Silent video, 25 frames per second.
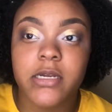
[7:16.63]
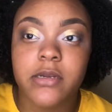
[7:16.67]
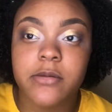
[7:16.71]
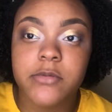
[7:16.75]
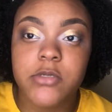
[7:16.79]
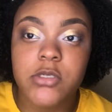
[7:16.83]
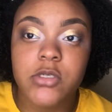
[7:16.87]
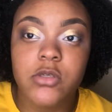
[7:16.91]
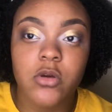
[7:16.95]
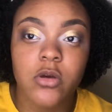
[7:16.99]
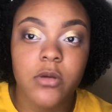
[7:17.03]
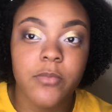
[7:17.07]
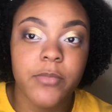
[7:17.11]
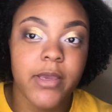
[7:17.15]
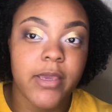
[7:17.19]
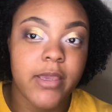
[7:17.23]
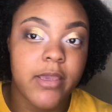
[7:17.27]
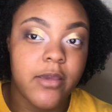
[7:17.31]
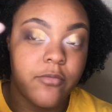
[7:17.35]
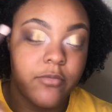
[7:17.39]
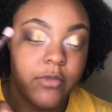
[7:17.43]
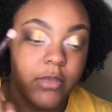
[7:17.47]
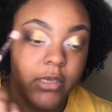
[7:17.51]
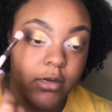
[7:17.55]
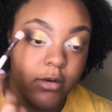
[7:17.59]
I'm just going back
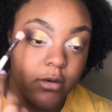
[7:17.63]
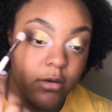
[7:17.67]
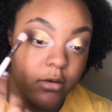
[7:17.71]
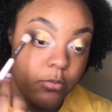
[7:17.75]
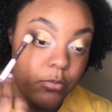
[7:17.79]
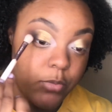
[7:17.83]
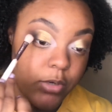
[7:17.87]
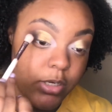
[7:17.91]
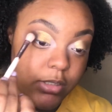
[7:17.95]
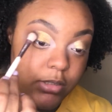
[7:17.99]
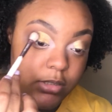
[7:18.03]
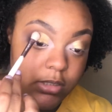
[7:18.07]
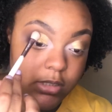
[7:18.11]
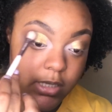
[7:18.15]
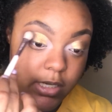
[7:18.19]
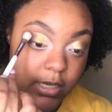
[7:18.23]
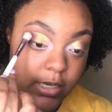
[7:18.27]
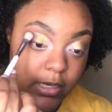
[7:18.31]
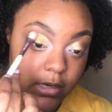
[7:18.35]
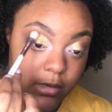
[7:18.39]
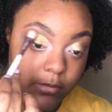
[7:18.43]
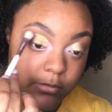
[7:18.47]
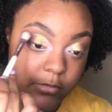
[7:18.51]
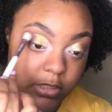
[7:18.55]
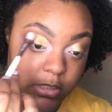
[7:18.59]
in with that dark brown
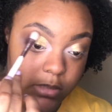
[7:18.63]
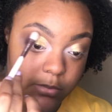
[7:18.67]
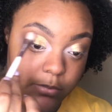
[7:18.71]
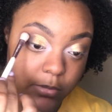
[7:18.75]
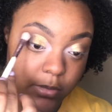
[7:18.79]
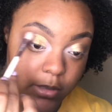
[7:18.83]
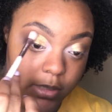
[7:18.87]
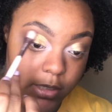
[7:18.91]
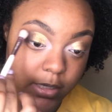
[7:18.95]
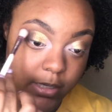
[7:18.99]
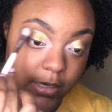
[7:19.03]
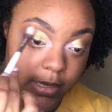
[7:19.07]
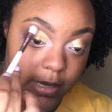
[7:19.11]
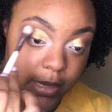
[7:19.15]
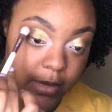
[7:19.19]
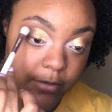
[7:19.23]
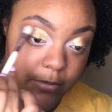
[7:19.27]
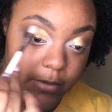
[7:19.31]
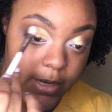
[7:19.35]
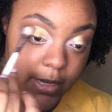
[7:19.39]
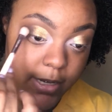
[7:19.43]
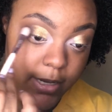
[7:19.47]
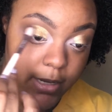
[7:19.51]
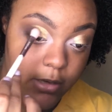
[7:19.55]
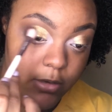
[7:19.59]
shade. I'm just blending out
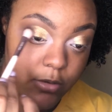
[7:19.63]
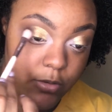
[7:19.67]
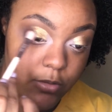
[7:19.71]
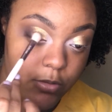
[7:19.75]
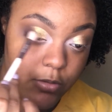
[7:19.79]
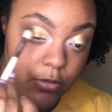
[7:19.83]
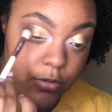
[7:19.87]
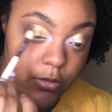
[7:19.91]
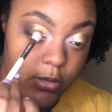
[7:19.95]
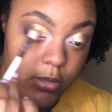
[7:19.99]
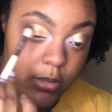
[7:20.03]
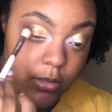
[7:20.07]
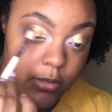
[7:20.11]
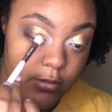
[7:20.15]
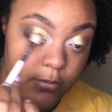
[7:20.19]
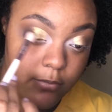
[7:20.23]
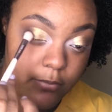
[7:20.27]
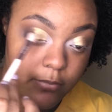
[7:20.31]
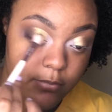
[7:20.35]
my outer corner.